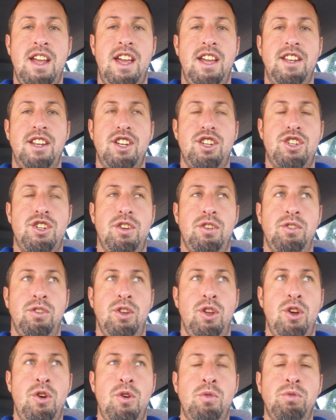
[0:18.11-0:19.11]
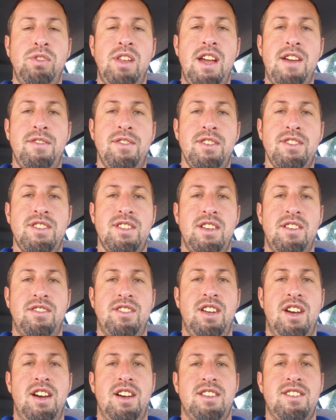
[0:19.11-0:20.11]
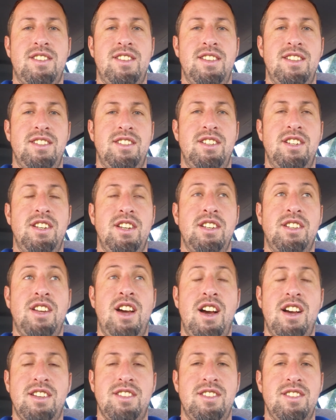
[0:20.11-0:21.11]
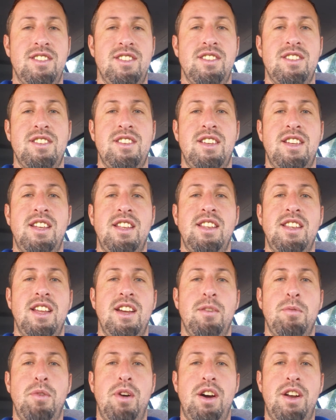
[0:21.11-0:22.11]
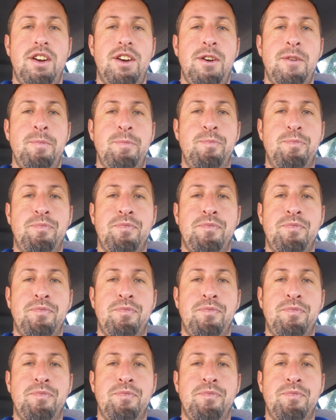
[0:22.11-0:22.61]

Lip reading: and it showed low levels of toxins in the water.